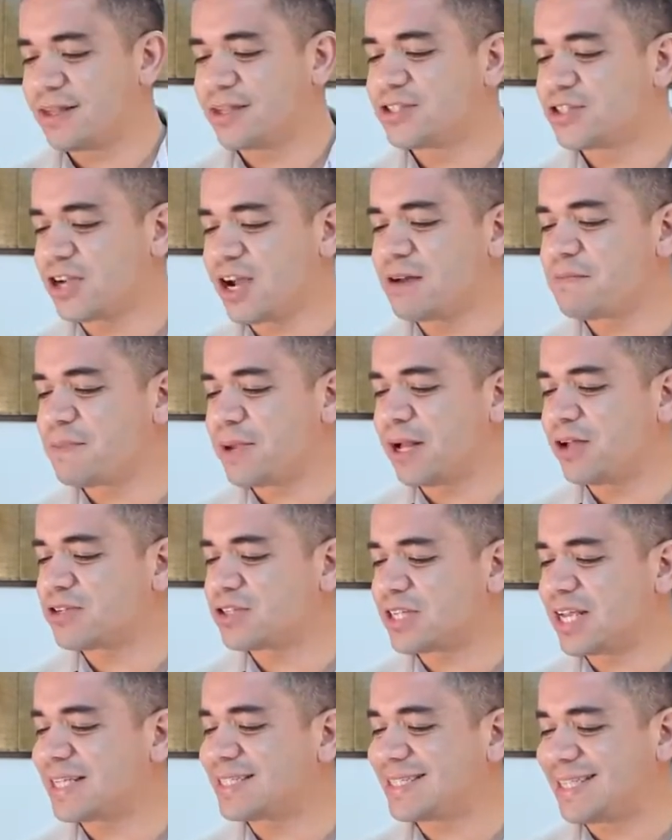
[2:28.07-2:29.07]
Then John Bell
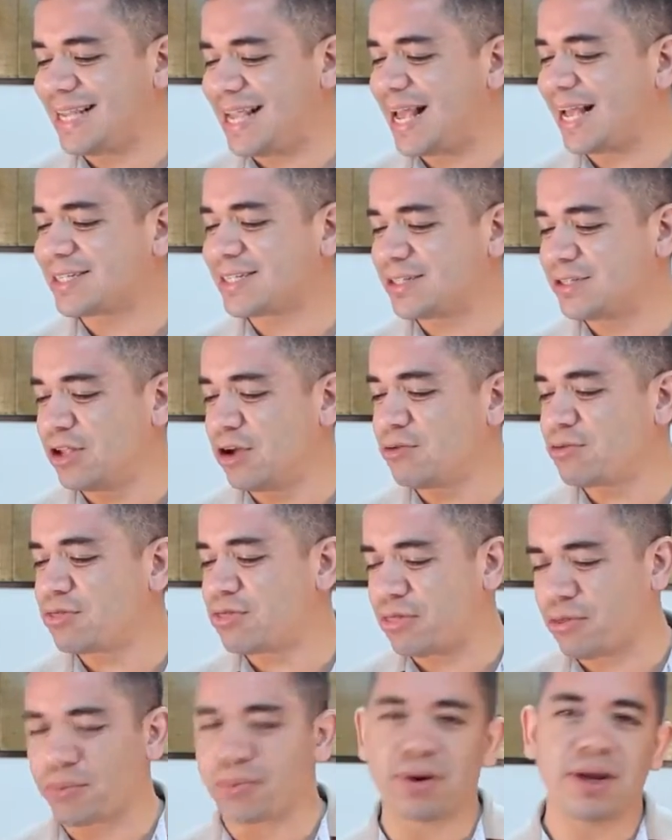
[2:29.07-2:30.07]
says, yes,
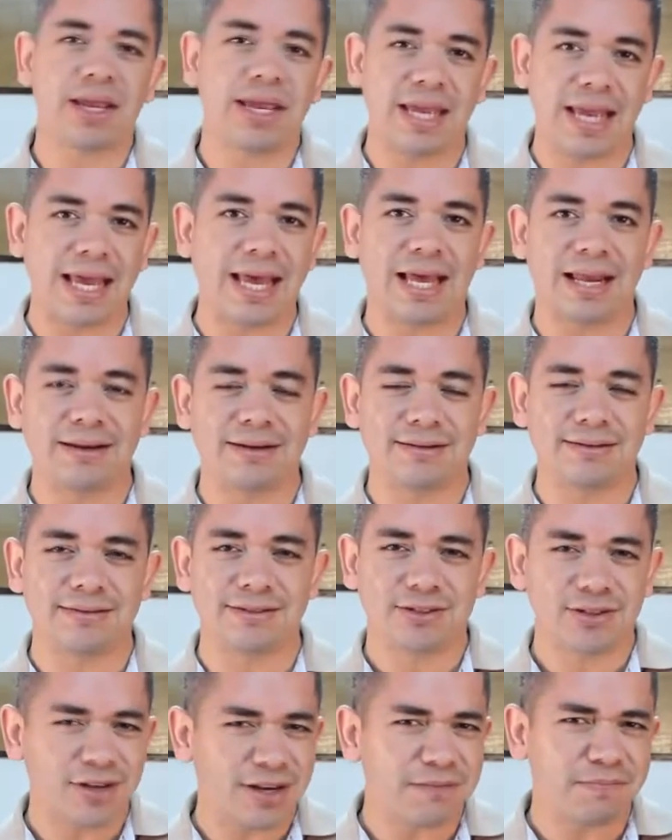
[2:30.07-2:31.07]
Note 3,
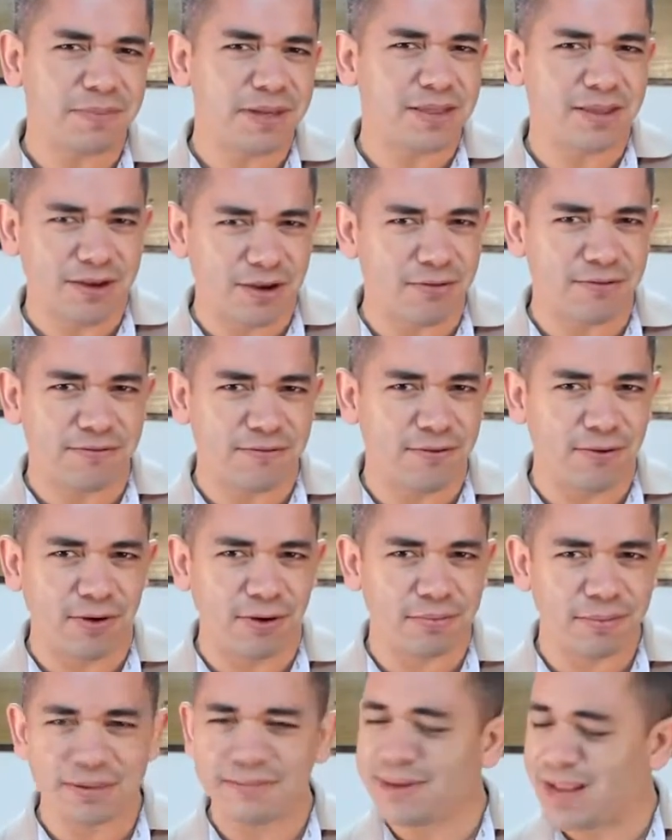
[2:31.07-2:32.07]
and shouldn't it be the Note
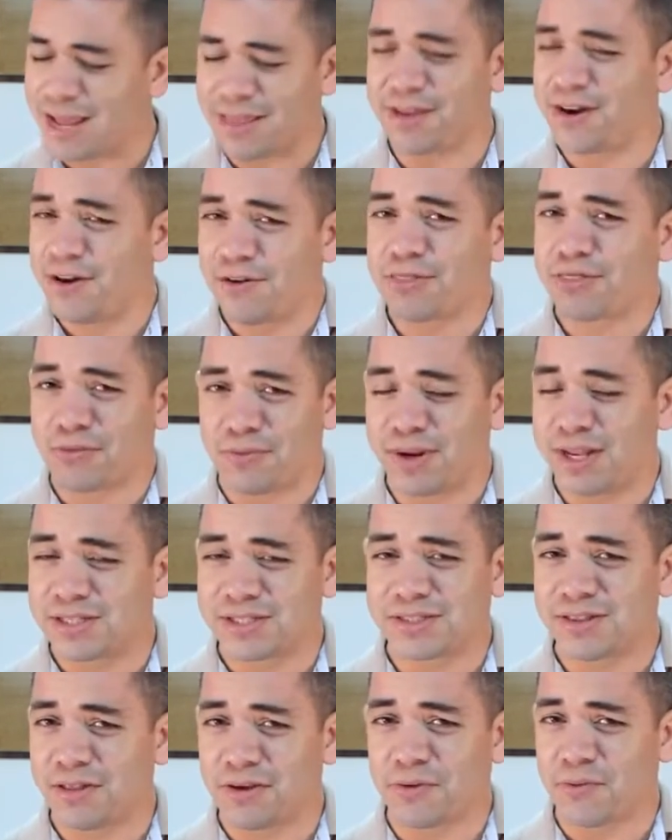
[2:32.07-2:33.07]
4? But yeah, the Note 3
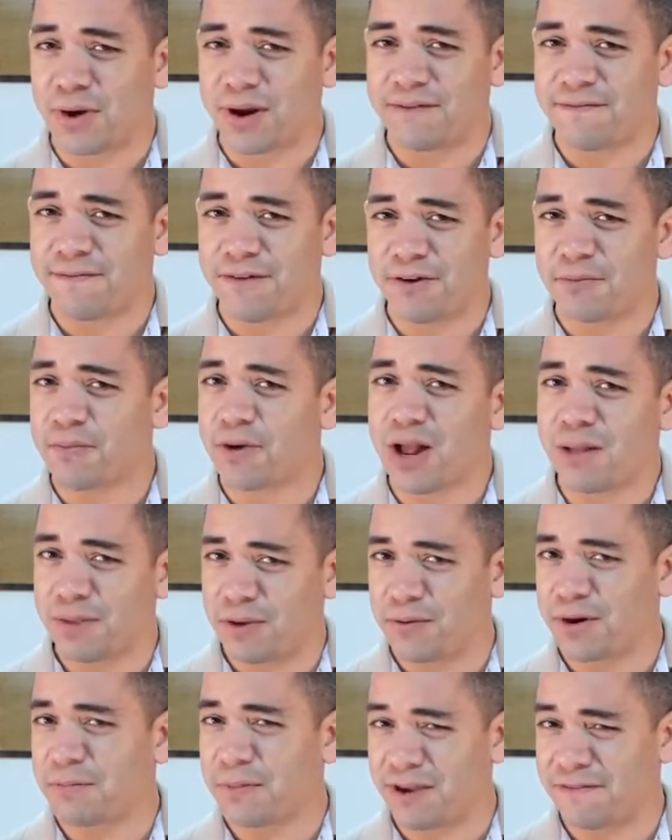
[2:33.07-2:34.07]
is still great great phone,
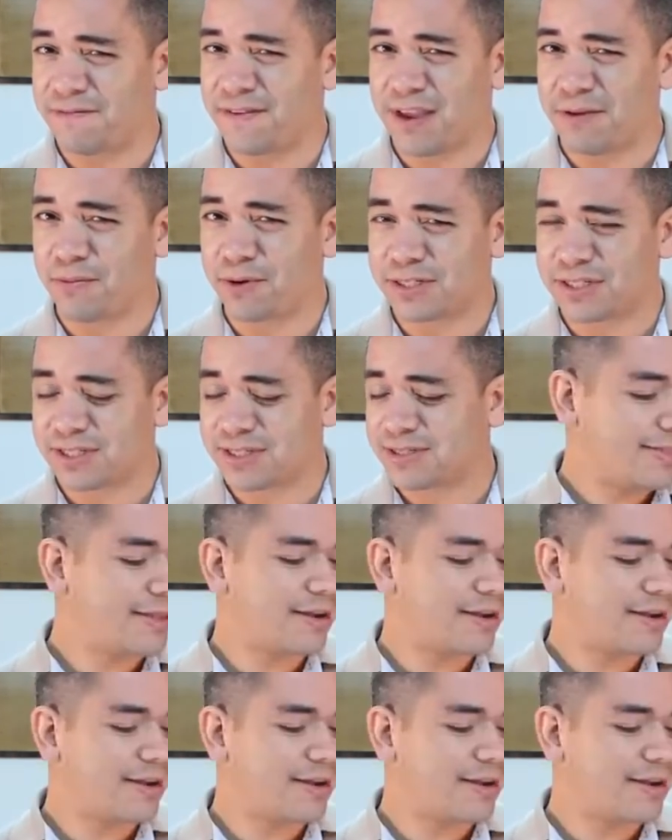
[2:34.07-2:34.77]
probably one of my favorites.